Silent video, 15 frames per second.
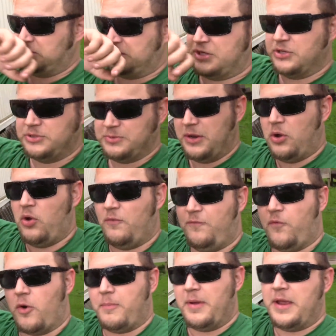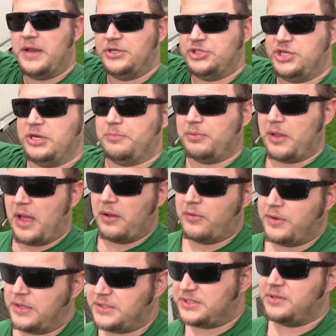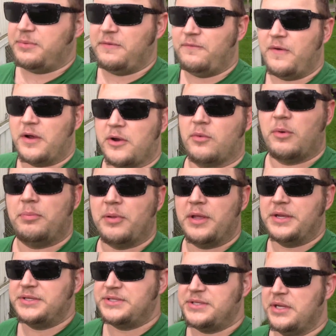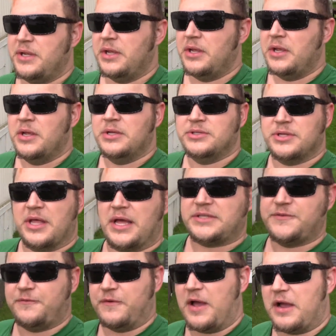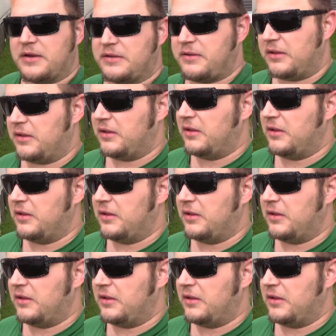excuse me, a whole 4x8 sheet of plywood needs to be fucking replaced. So that's fucked.